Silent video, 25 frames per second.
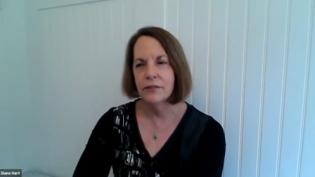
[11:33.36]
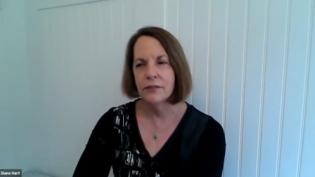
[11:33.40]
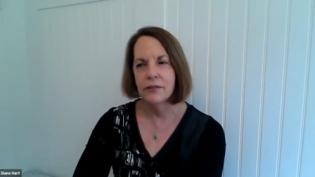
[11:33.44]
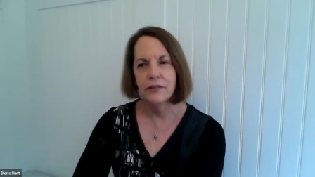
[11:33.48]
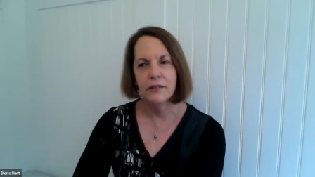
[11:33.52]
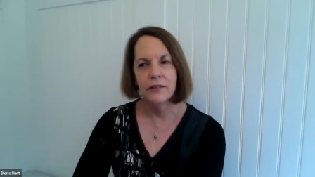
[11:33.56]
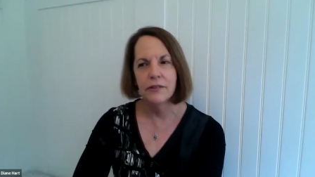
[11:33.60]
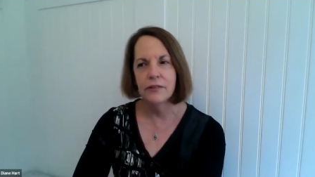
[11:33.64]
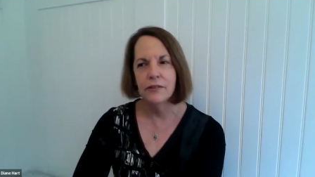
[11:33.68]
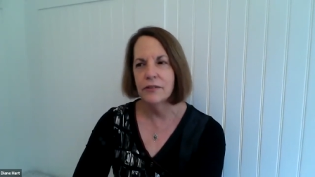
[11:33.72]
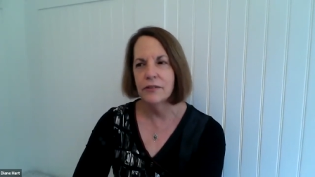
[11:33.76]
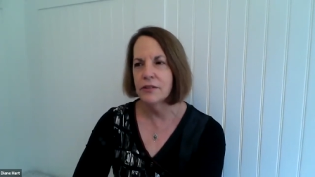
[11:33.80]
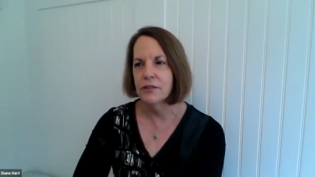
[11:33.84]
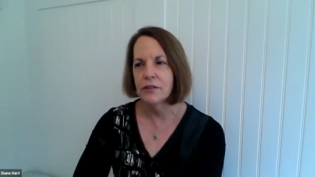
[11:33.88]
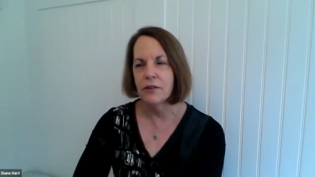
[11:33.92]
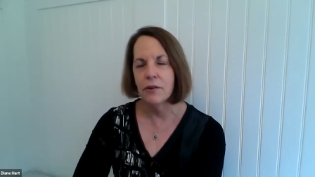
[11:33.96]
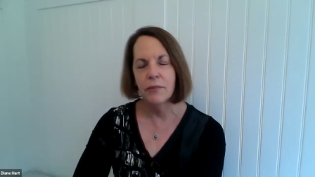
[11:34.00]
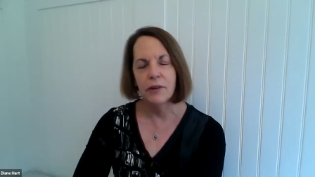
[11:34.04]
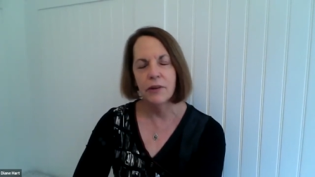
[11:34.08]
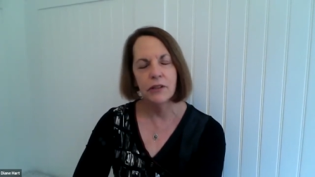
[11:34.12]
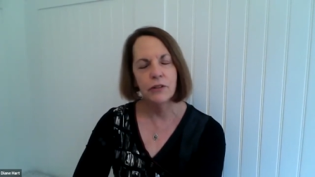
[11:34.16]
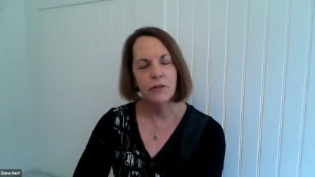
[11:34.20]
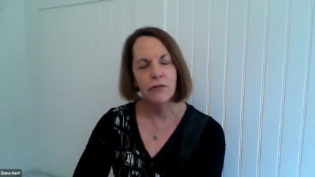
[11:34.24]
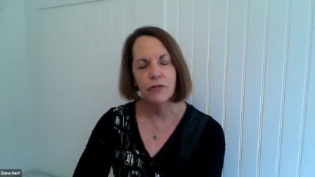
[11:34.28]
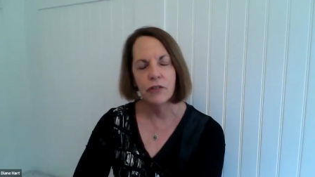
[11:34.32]
is
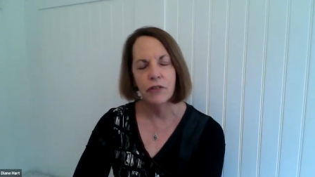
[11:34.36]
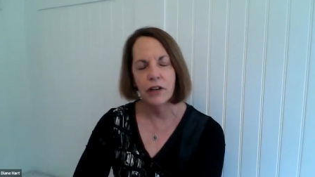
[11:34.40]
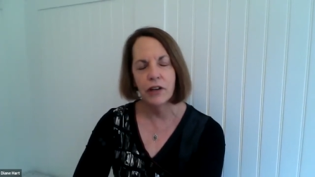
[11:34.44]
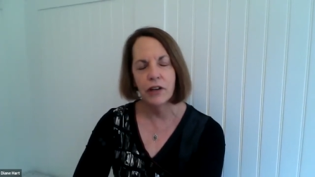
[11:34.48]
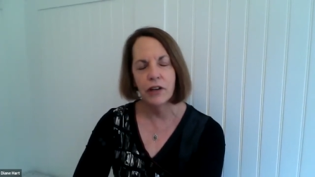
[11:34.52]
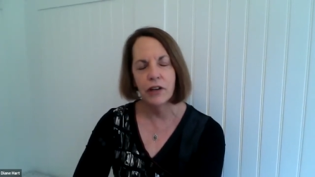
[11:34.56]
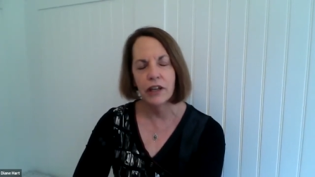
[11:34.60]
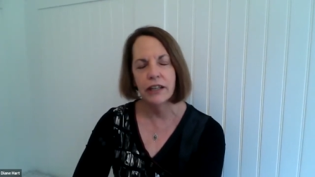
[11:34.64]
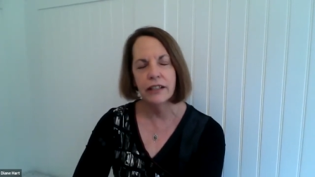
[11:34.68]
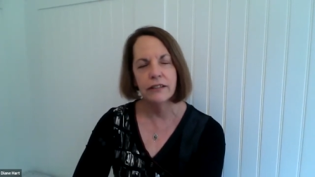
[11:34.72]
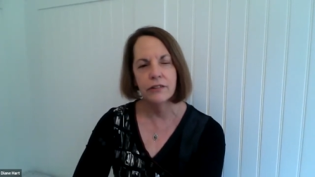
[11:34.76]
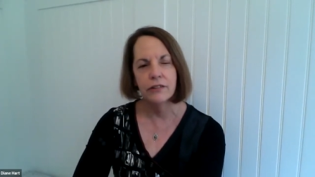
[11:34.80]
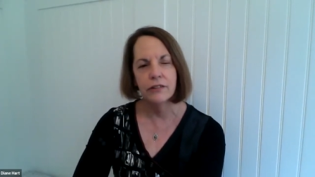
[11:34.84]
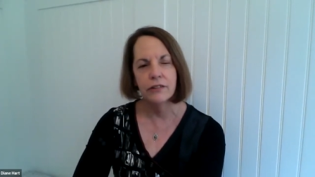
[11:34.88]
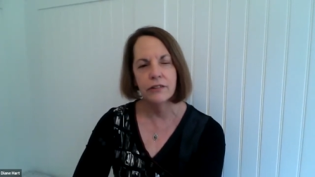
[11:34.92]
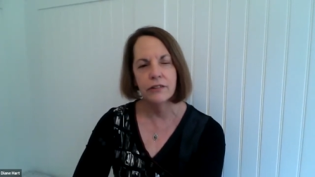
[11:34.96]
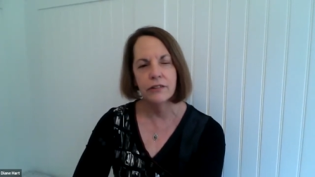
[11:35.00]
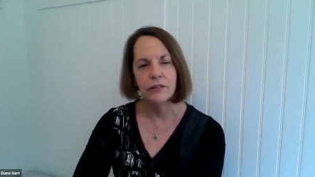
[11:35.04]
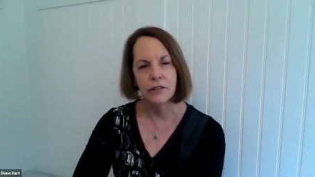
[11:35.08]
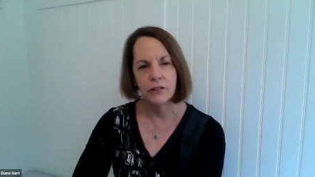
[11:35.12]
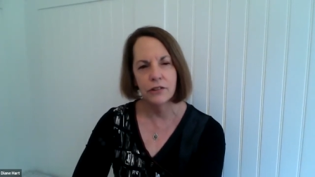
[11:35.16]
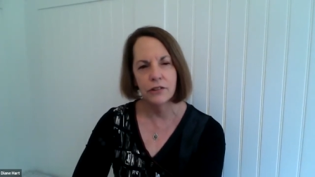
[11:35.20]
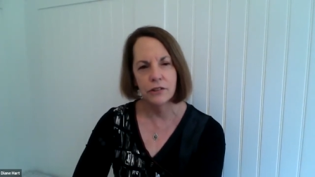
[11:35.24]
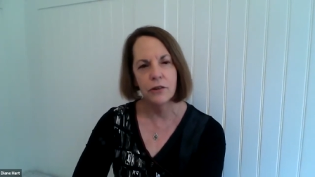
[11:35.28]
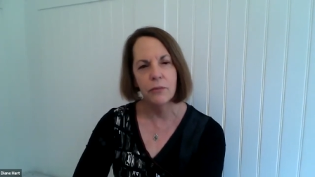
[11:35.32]
so much
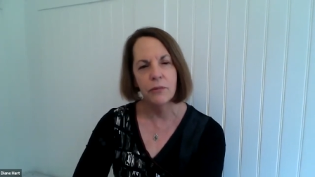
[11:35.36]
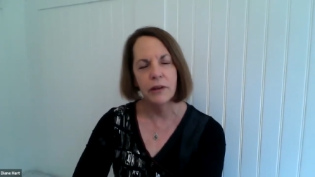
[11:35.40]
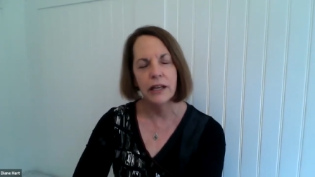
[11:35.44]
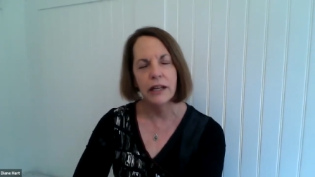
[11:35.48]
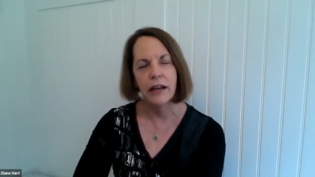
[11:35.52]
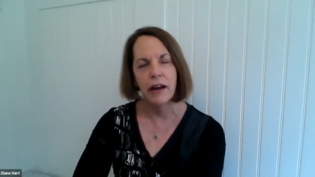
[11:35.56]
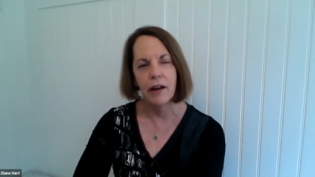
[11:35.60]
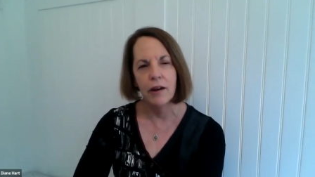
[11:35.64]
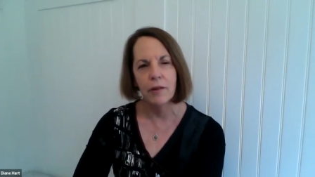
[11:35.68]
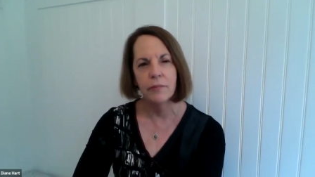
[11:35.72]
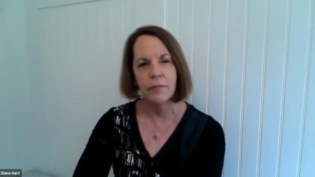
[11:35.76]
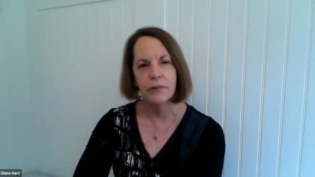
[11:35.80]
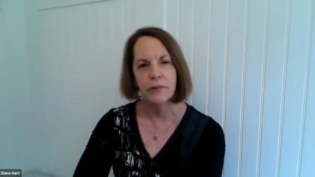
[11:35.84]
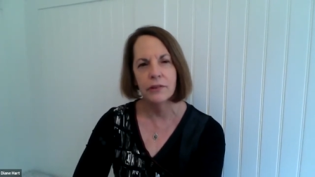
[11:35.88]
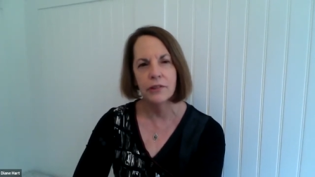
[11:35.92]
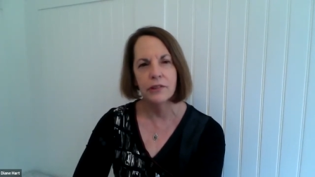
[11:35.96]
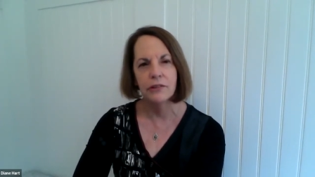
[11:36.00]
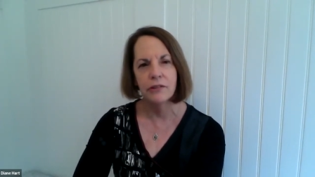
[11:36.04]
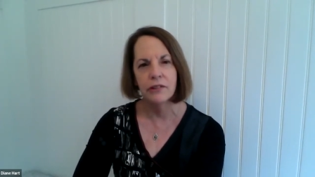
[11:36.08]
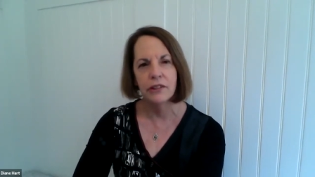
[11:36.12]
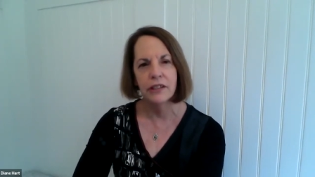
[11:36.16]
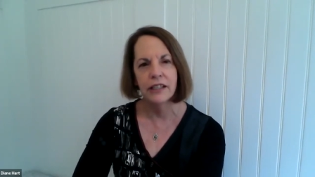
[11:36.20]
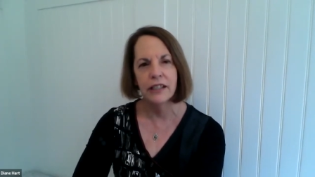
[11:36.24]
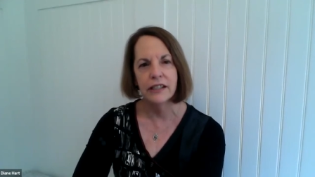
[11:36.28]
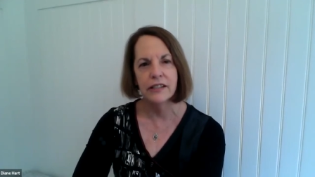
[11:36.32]
fun and there's just so
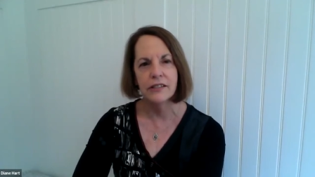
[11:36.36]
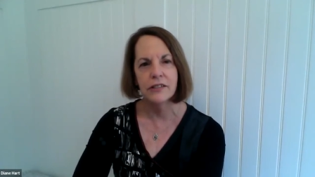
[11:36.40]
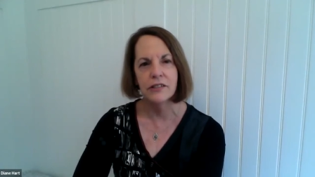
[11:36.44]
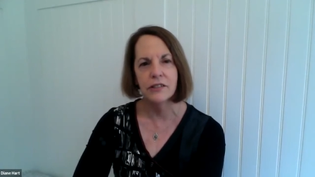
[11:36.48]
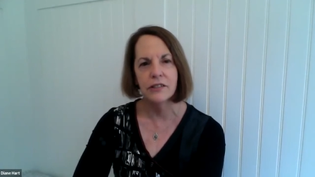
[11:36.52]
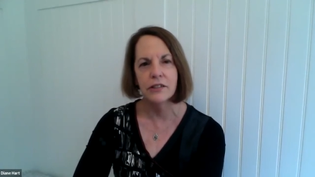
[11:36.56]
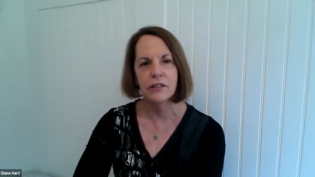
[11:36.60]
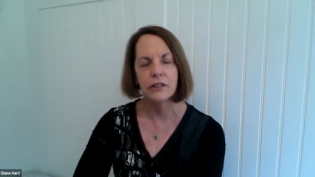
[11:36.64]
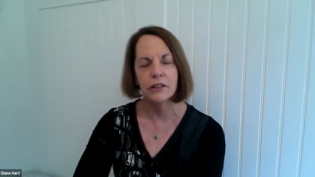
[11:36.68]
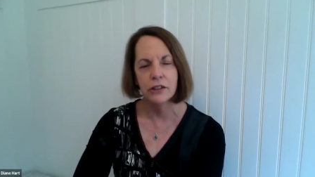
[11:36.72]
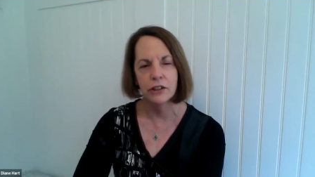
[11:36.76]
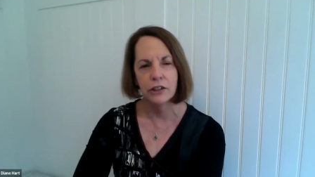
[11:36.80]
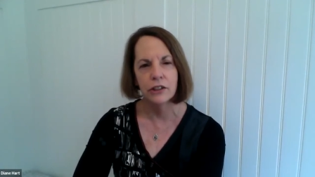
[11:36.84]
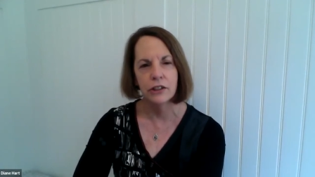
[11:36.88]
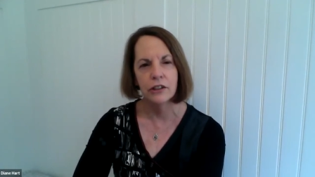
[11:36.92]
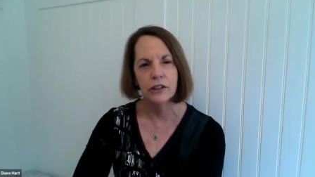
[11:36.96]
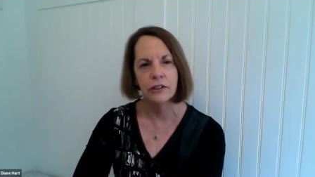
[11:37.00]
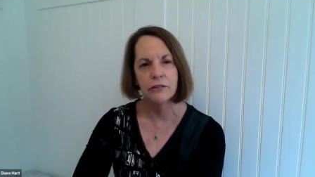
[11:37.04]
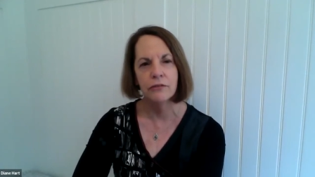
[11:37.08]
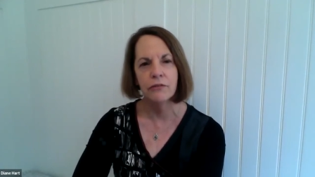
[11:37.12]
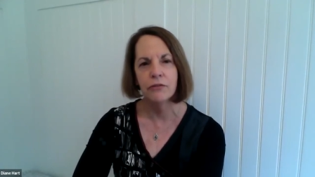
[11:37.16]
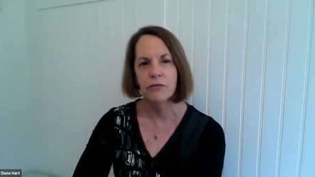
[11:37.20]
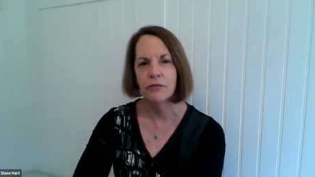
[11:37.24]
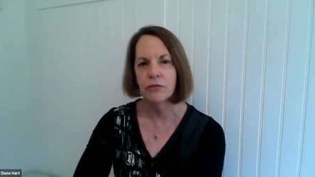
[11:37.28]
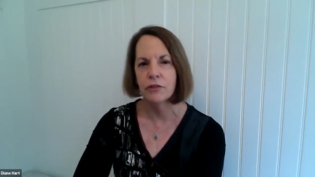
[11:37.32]
many
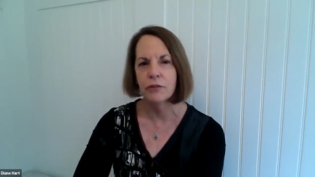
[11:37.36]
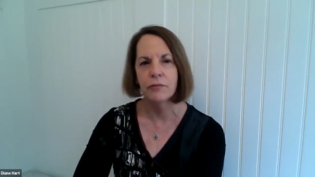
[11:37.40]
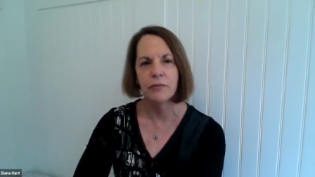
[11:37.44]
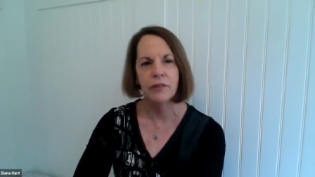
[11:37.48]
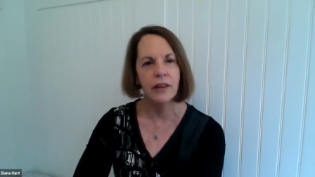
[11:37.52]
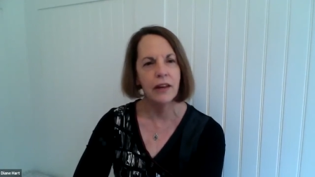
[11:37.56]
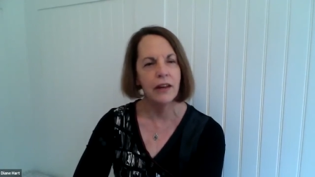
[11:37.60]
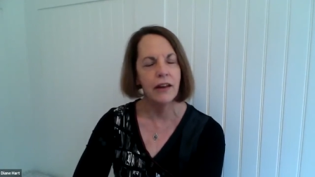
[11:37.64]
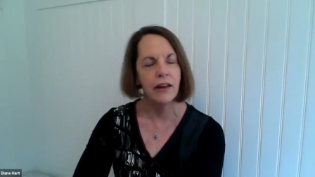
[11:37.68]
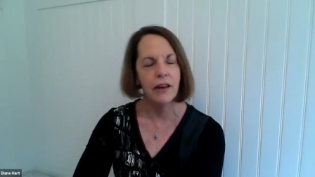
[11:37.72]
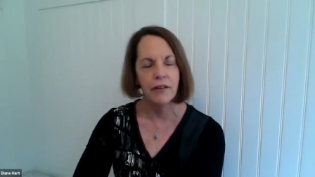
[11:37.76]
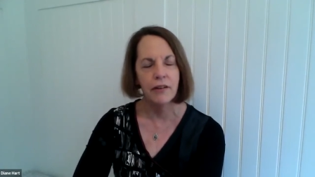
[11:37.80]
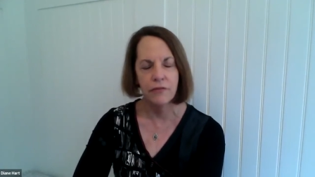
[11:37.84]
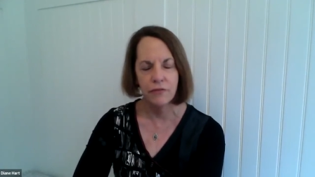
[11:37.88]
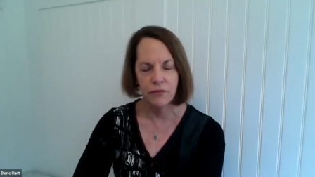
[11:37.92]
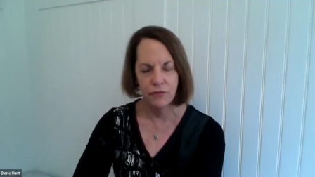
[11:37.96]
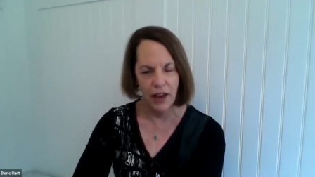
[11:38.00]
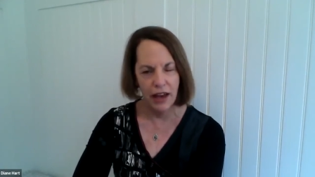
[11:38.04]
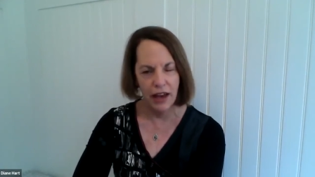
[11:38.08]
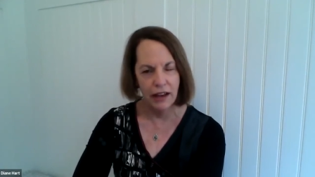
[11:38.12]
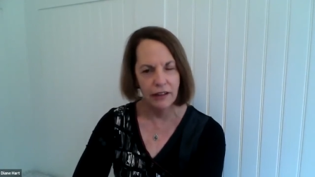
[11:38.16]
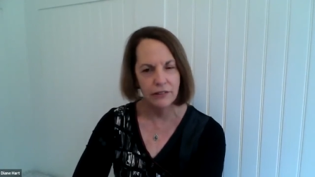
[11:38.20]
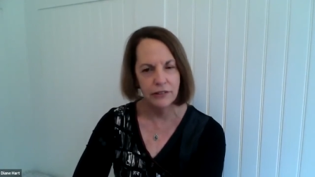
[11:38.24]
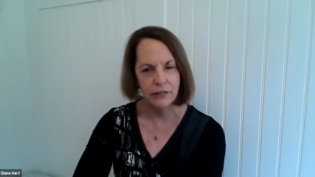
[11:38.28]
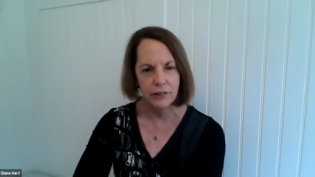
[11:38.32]
opportunities to learn
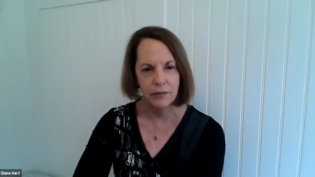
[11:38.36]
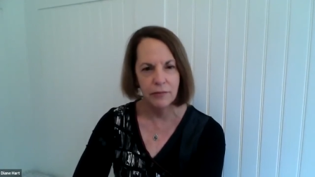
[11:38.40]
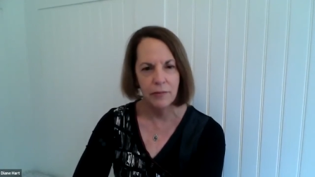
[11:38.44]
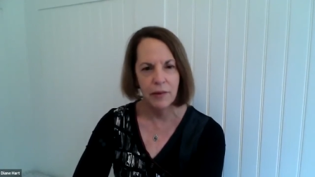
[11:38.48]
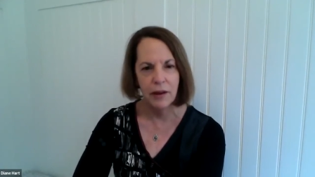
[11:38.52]
from the